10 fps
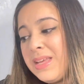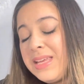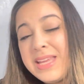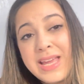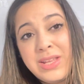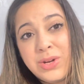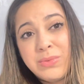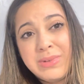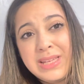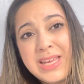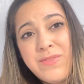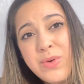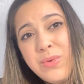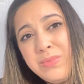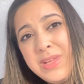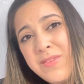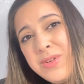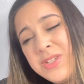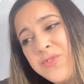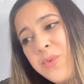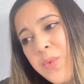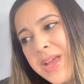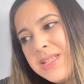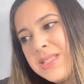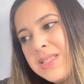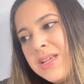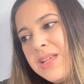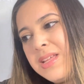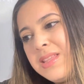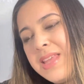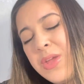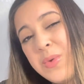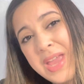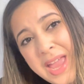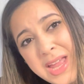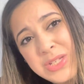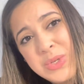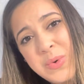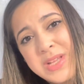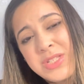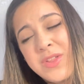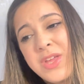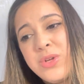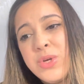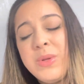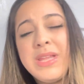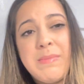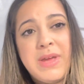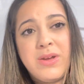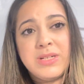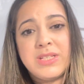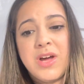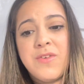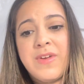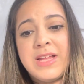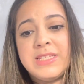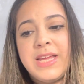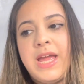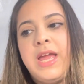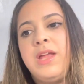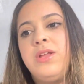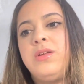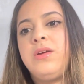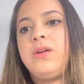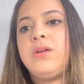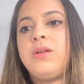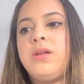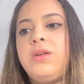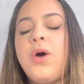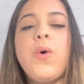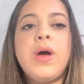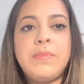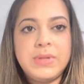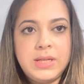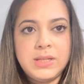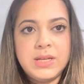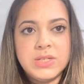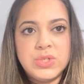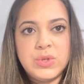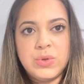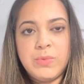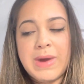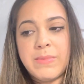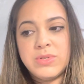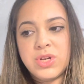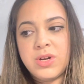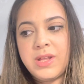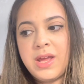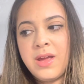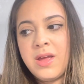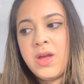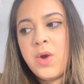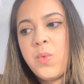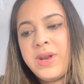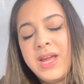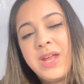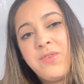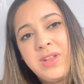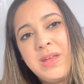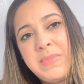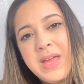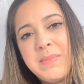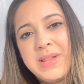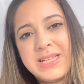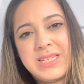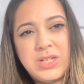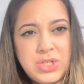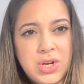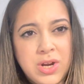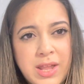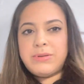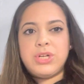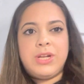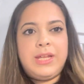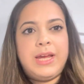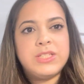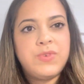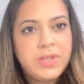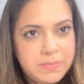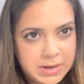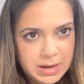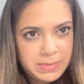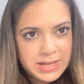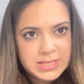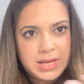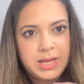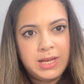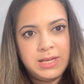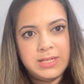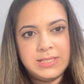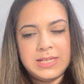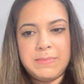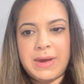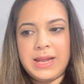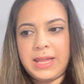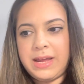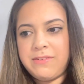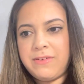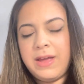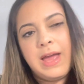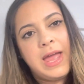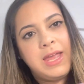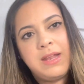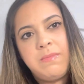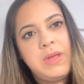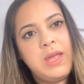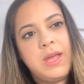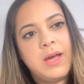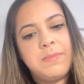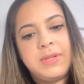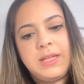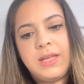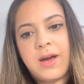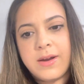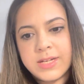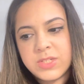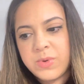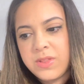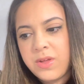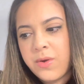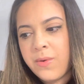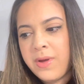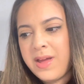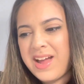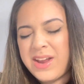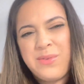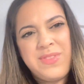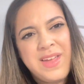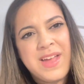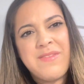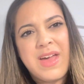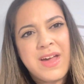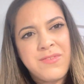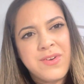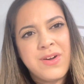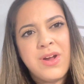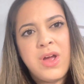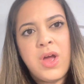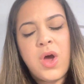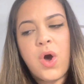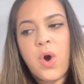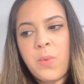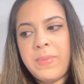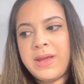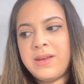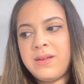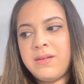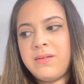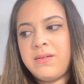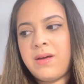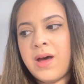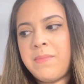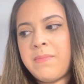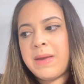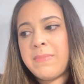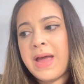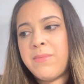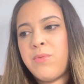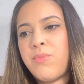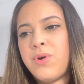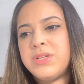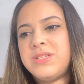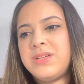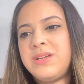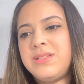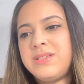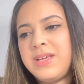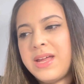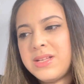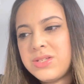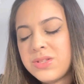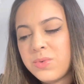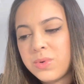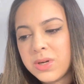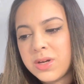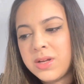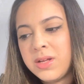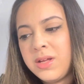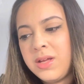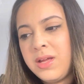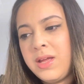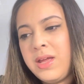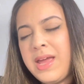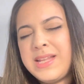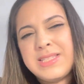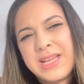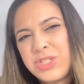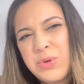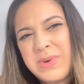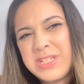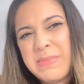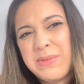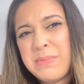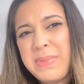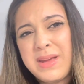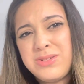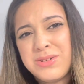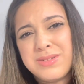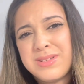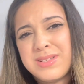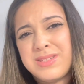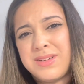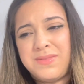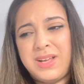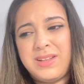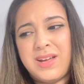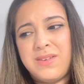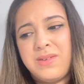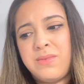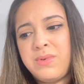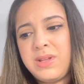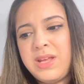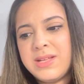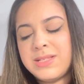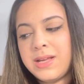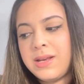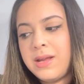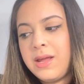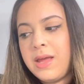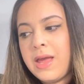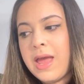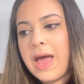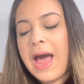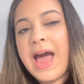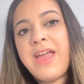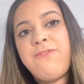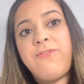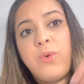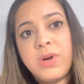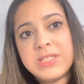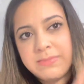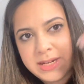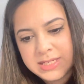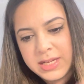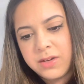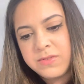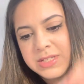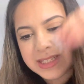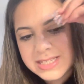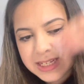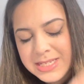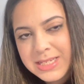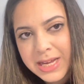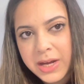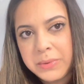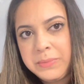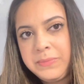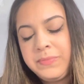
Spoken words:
give you different ways that you can do it, so that you don't limit yourself and say no completely to Bible journaling, when it can really be a blessing to your life. Bible journaling has really been a blessing to my life. I can be completely honest with you. I don't think I've ever opened up Bible more to get into the Word, and it's not so much about the pictures and stuff like that. It really isn't. I force myself to sit down